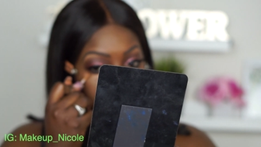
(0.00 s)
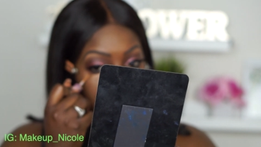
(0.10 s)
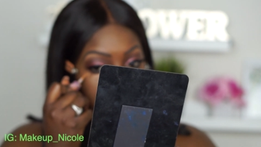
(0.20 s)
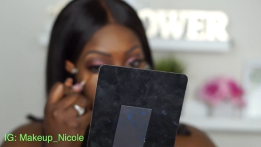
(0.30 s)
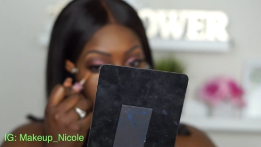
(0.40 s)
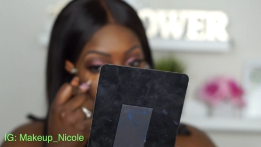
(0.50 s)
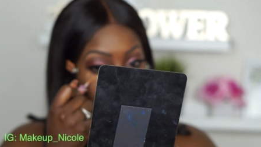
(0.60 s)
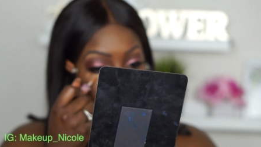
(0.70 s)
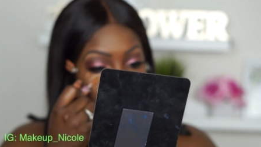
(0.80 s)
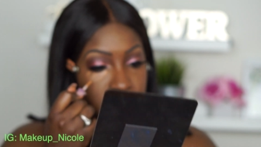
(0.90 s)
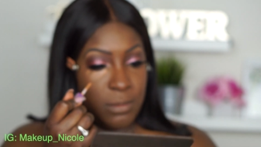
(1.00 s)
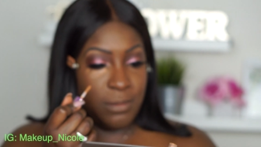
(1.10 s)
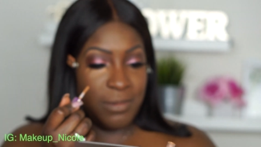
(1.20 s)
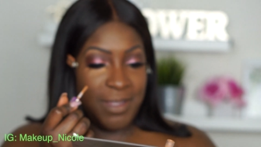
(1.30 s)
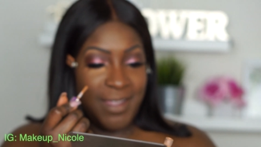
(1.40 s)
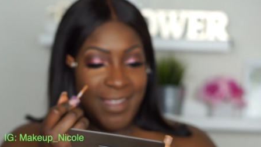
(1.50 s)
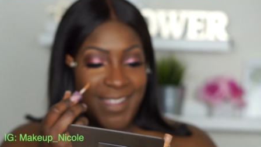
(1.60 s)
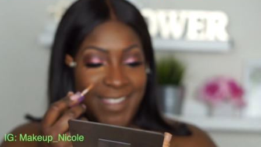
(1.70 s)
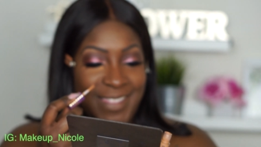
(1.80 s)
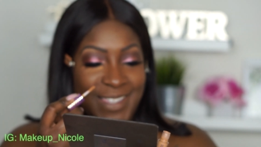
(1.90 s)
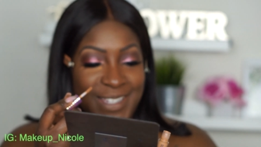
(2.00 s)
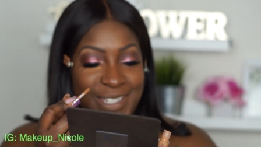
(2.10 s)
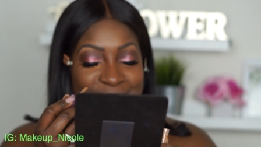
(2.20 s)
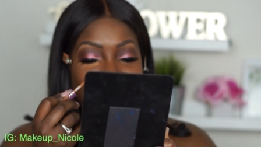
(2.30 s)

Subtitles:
what is this? The